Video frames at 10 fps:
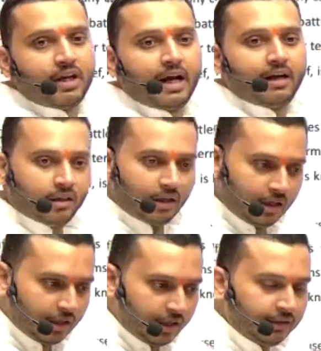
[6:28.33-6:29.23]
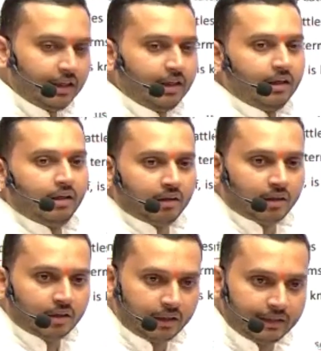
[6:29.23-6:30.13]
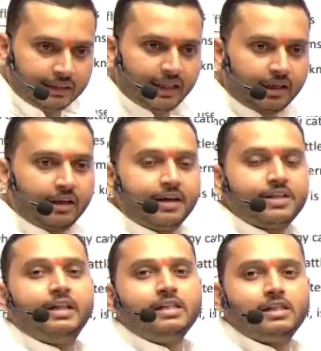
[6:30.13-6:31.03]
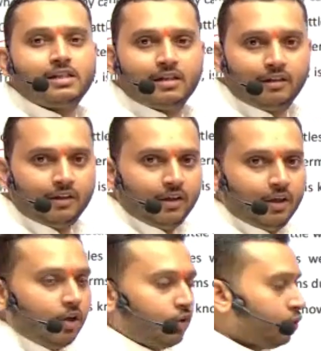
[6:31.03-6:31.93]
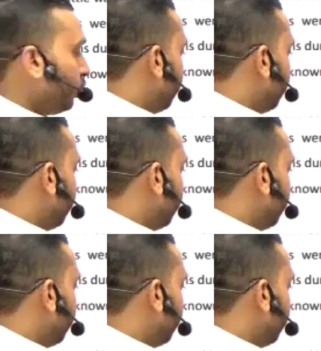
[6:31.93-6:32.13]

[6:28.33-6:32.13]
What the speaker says: land in their residence. So